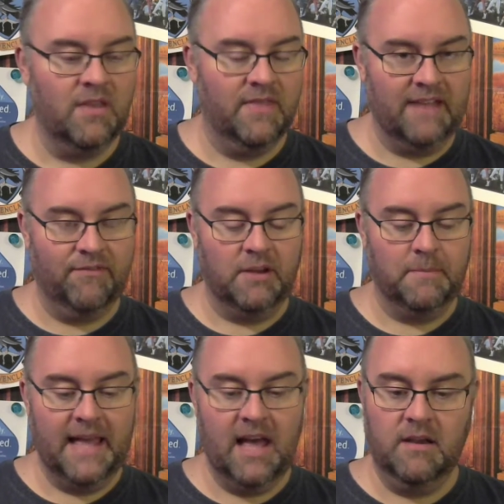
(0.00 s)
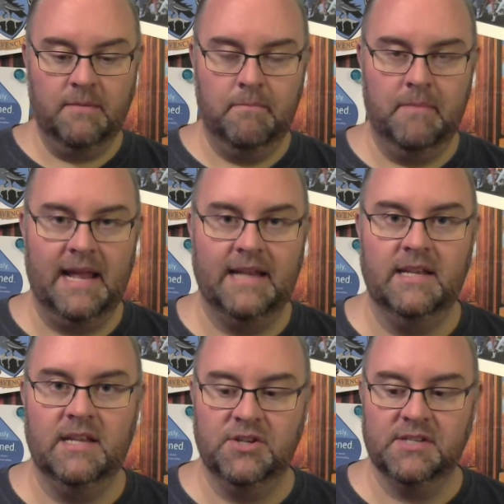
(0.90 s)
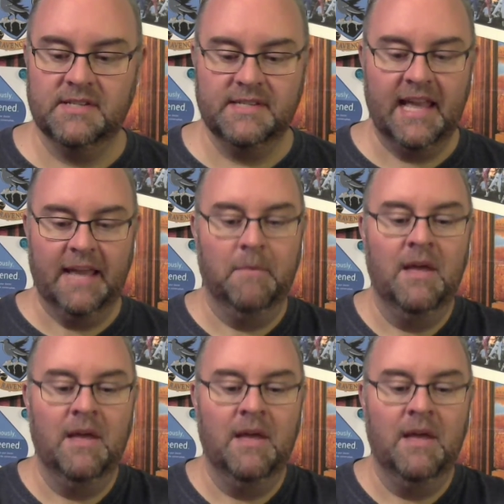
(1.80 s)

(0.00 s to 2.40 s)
That freaked me out, but I did it just the same